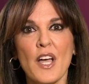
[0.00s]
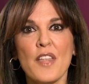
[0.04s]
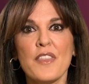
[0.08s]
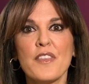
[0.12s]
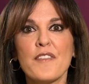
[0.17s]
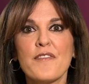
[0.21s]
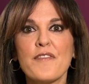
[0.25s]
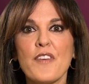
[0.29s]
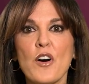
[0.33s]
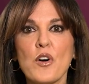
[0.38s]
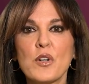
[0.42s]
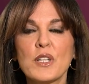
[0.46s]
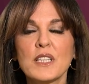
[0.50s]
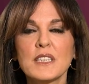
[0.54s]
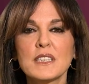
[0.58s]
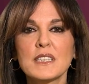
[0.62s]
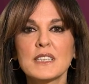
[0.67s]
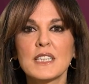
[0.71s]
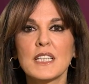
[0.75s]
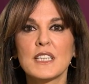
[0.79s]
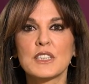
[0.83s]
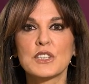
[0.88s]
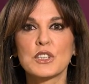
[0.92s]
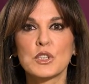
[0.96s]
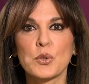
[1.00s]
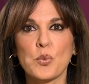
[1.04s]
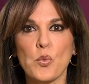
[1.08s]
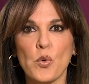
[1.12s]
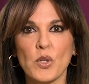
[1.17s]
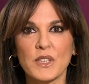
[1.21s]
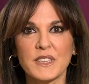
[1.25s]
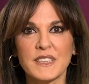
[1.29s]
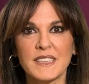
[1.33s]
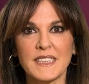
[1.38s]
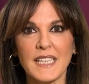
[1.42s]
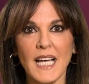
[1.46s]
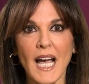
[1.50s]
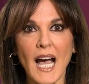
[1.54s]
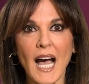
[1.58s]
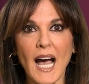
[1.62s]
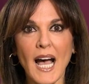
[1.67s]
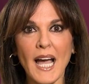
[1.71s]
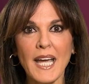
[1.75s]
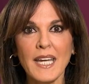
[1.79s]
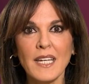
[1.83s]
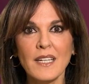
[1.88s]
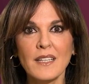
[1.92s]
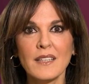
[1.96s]
The focus is towards the
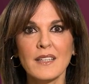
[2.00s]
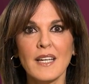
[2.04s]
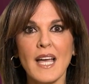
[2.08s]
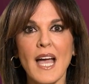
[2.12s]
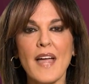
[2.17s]
eye